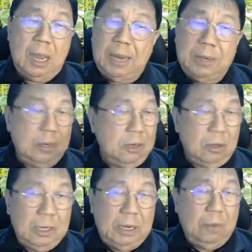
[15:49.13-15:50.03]
And,
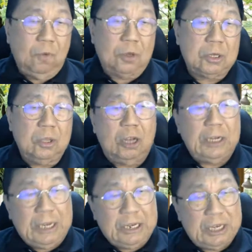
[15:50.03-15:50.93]
it was not
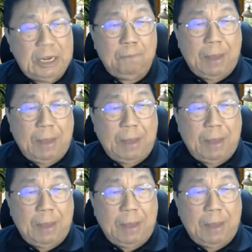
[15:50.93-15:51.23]
easy,